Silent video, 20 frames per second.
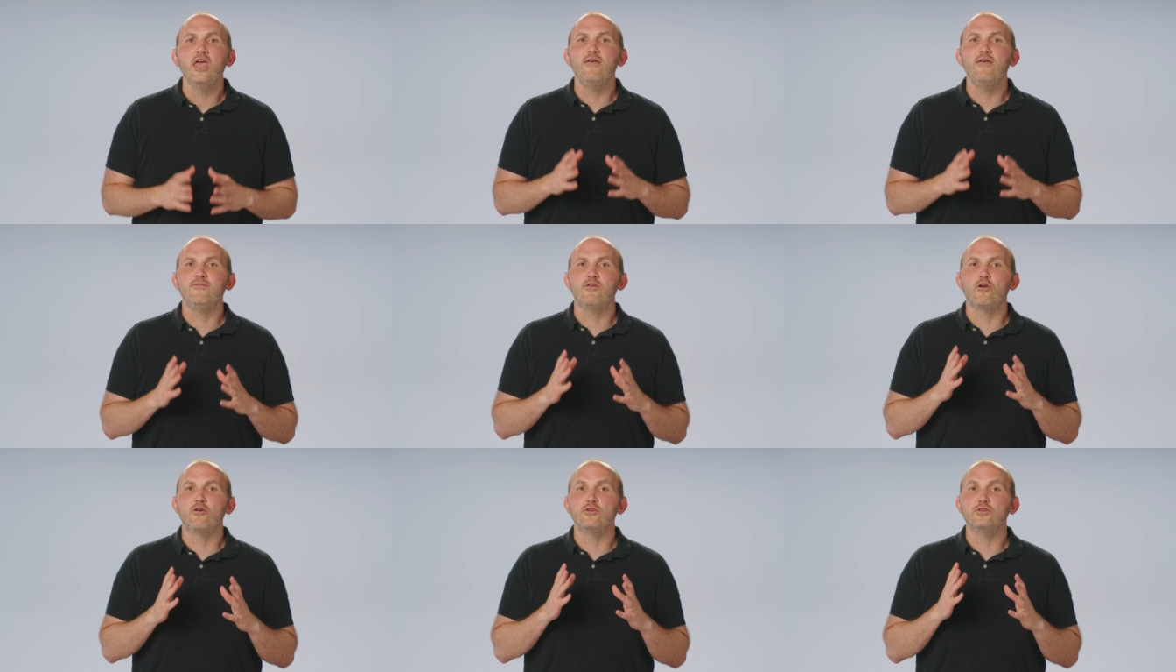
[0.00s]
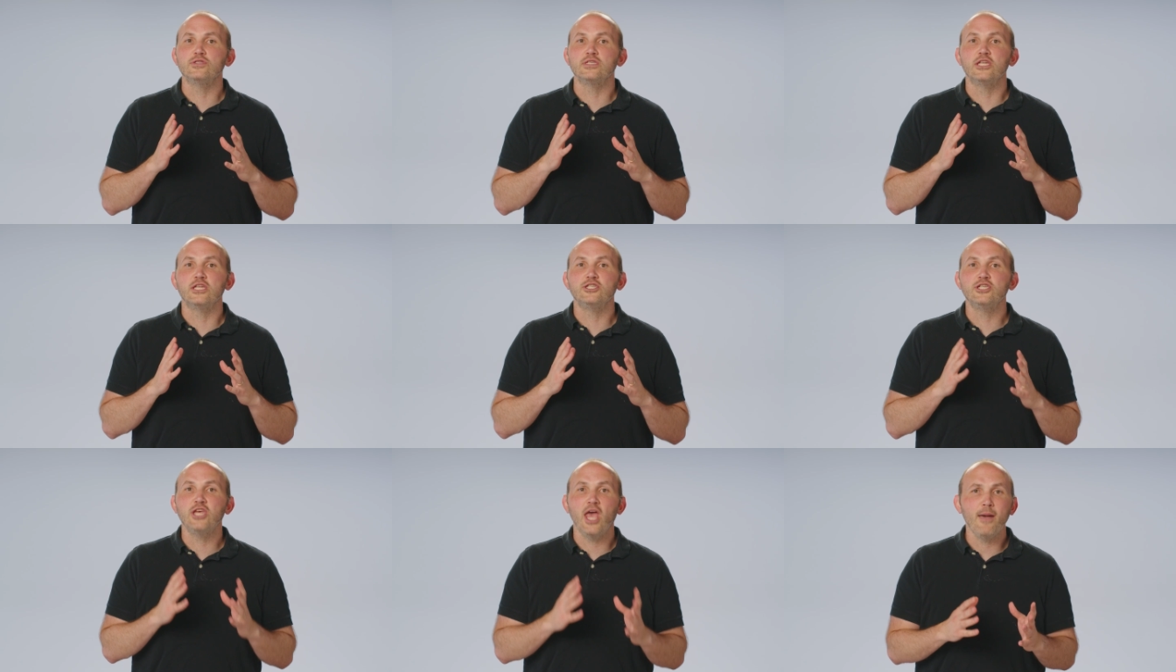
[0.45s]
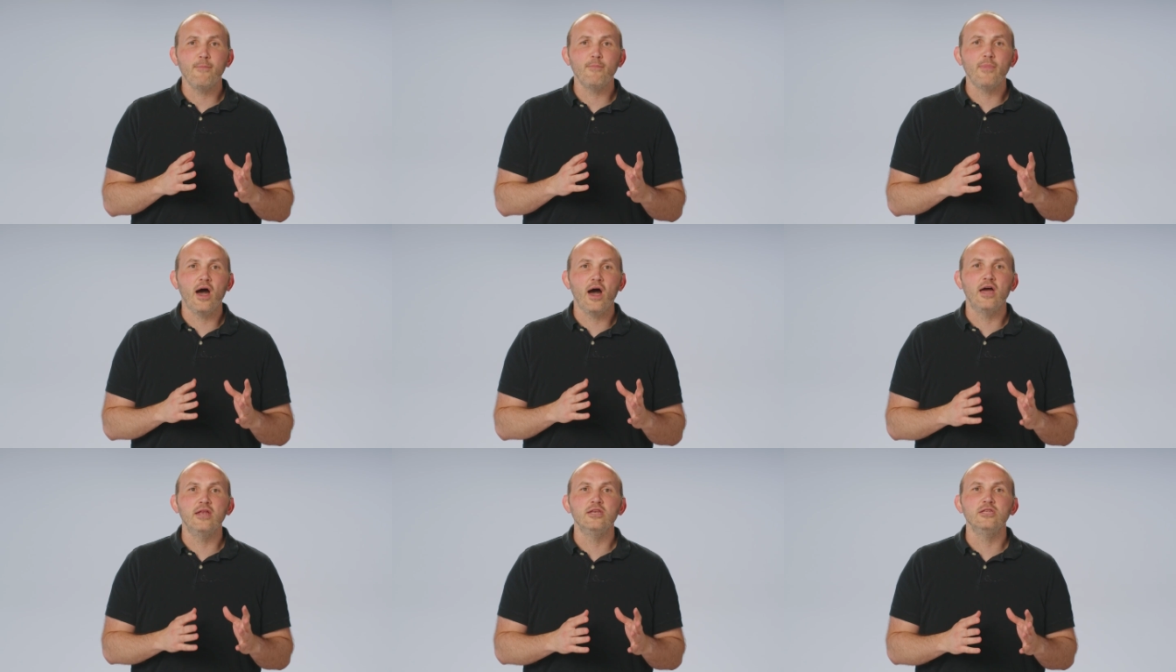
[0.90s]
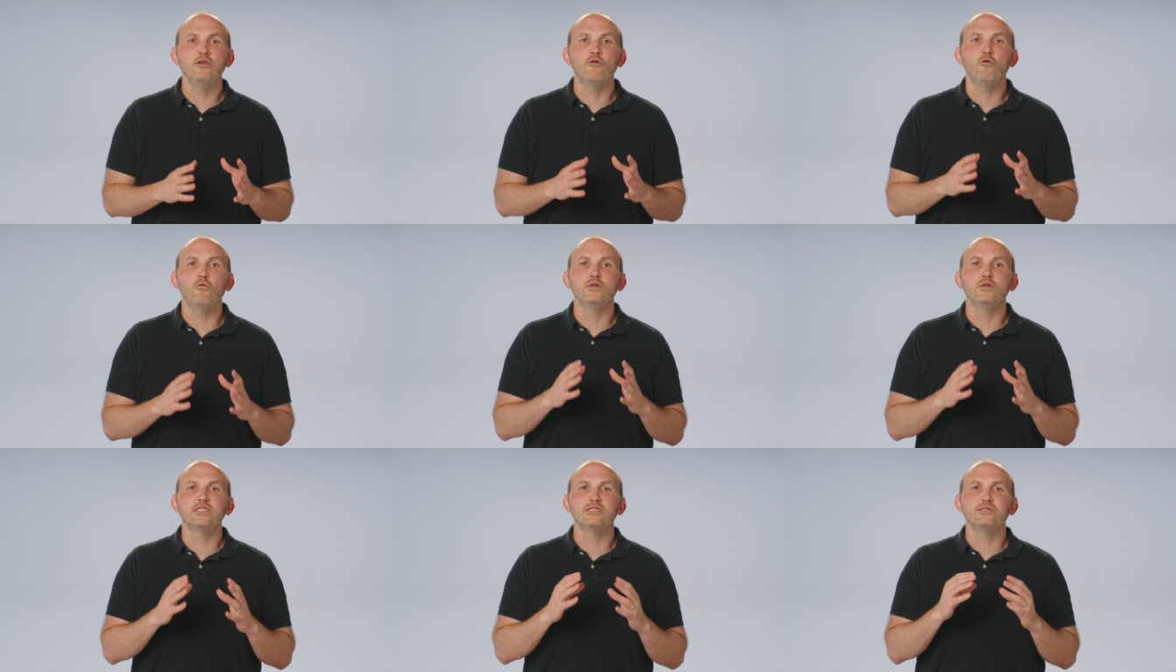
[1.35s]
If you are using a chatbot,
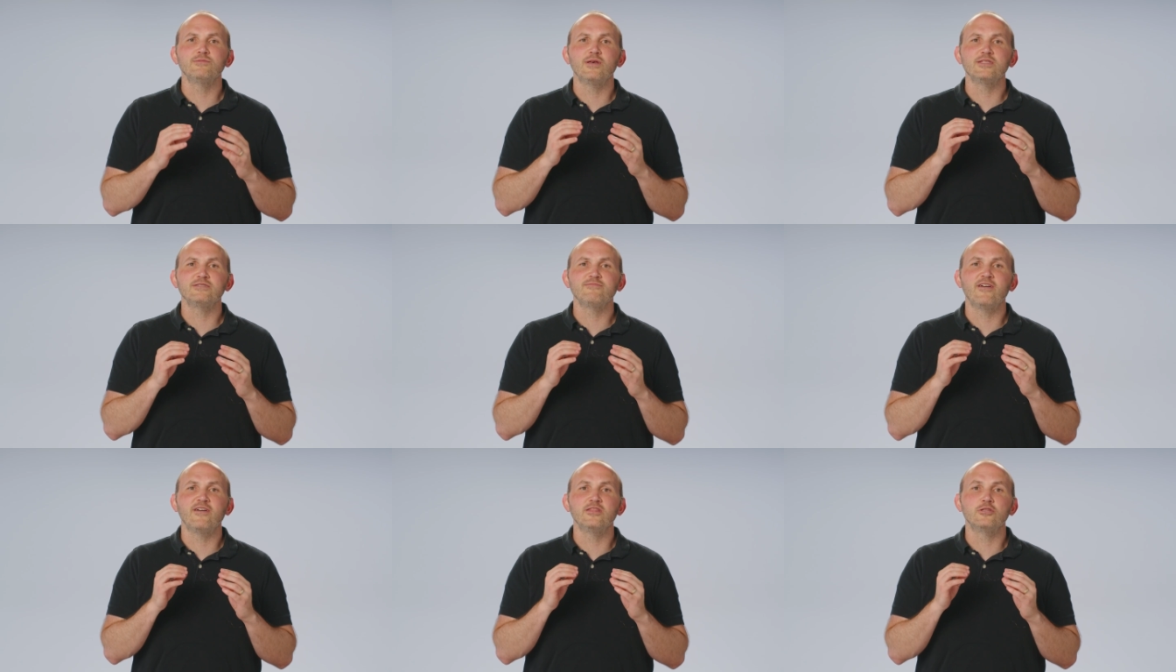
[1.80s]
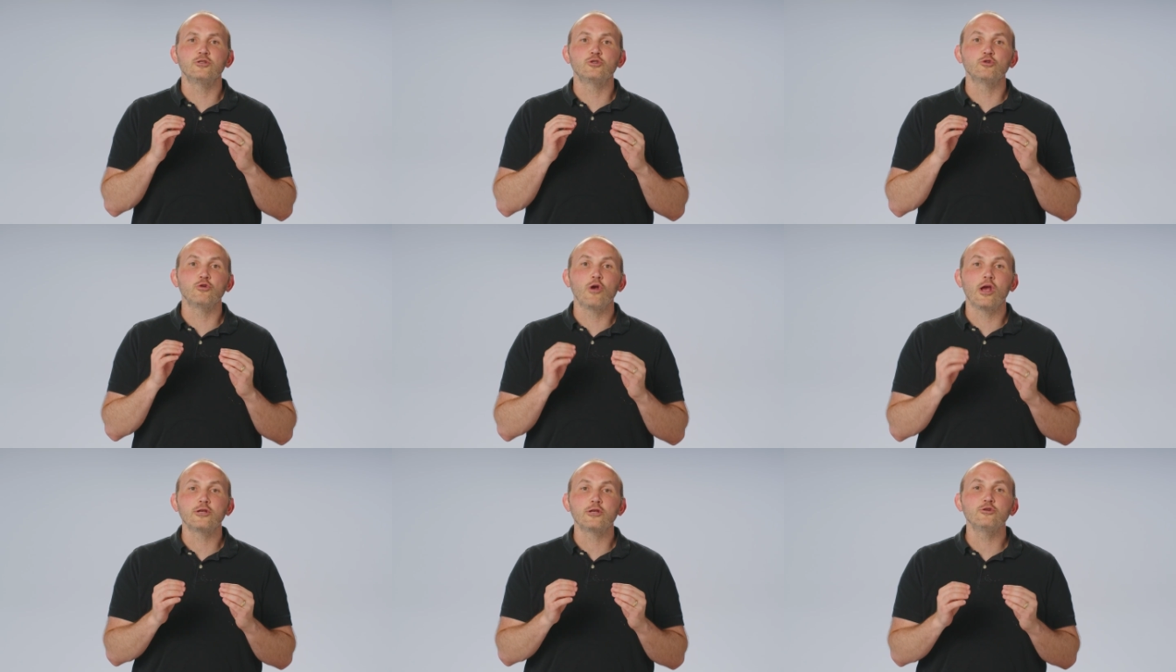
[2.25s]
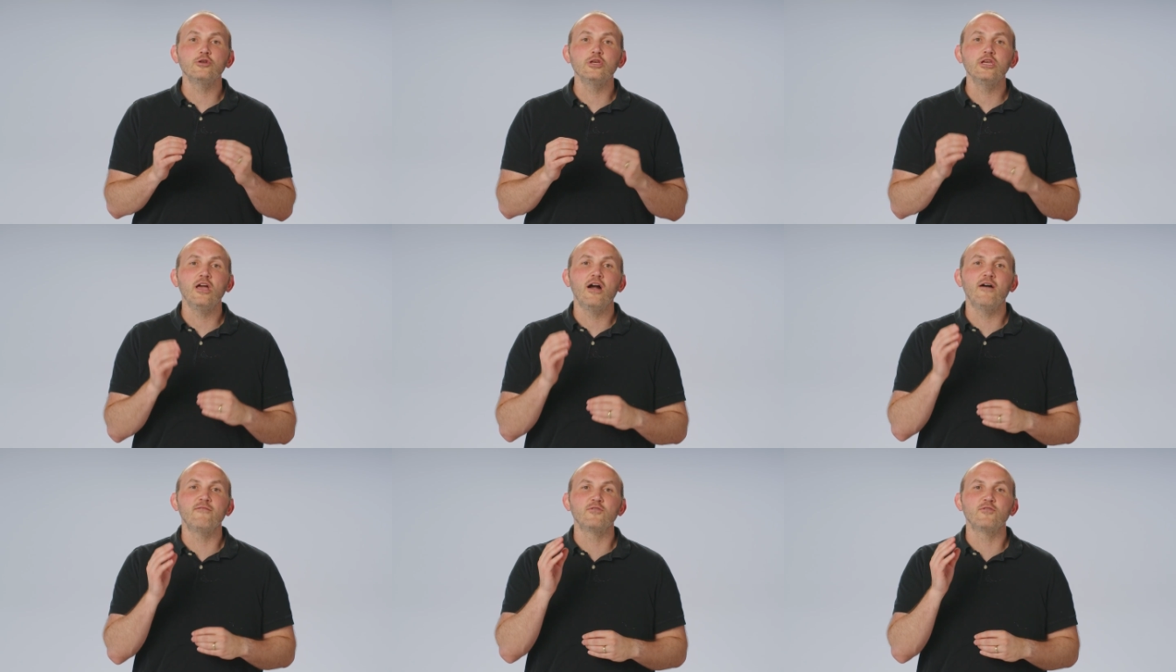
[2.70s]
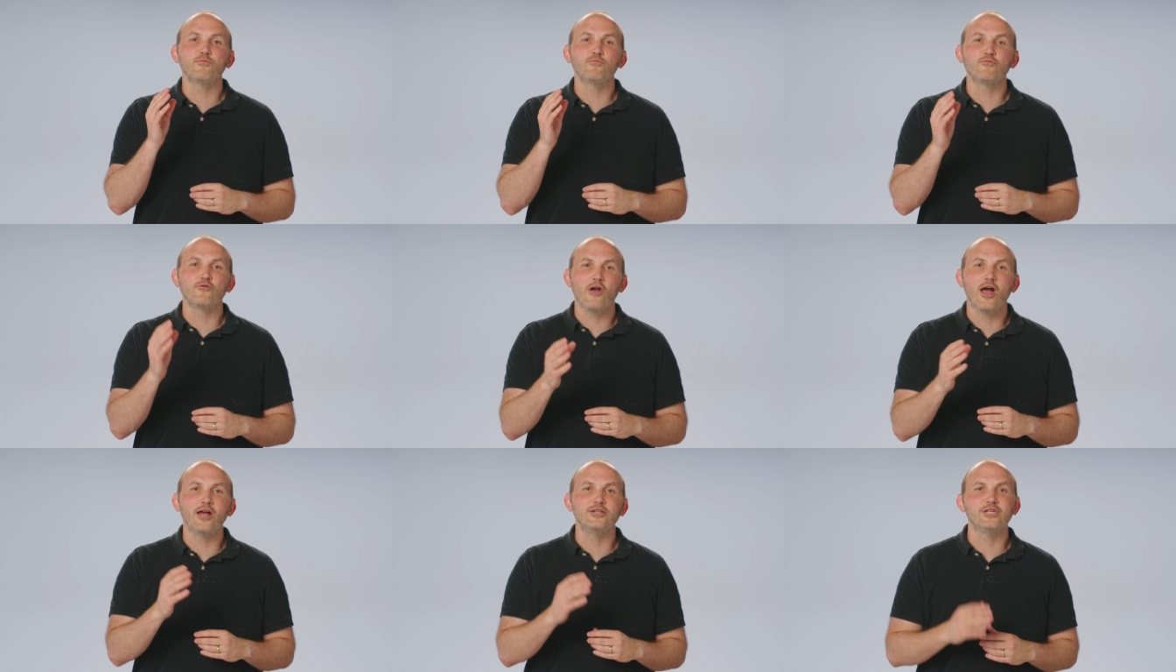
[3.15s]
you'll want to specify the directory of your
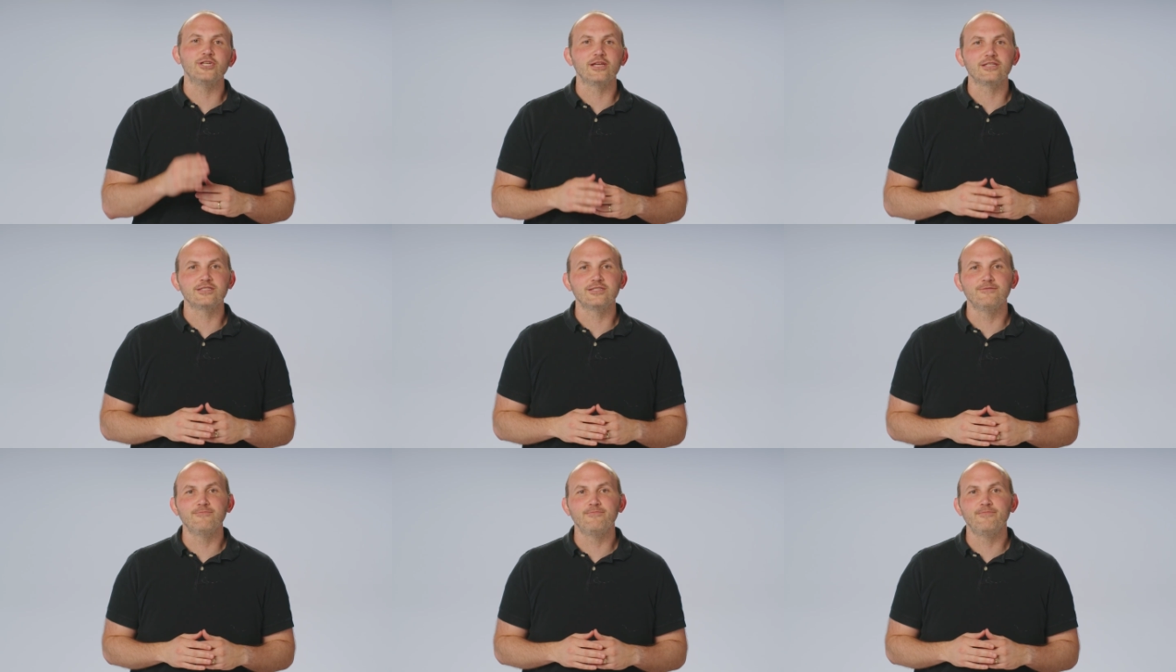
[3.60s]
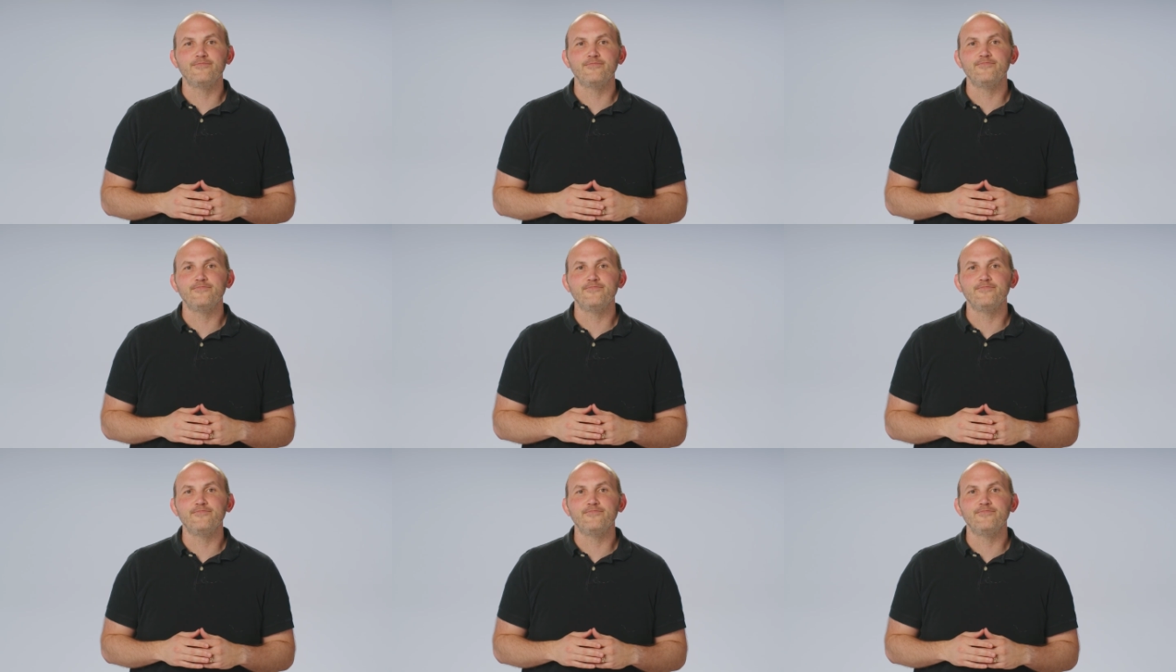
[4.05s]
project.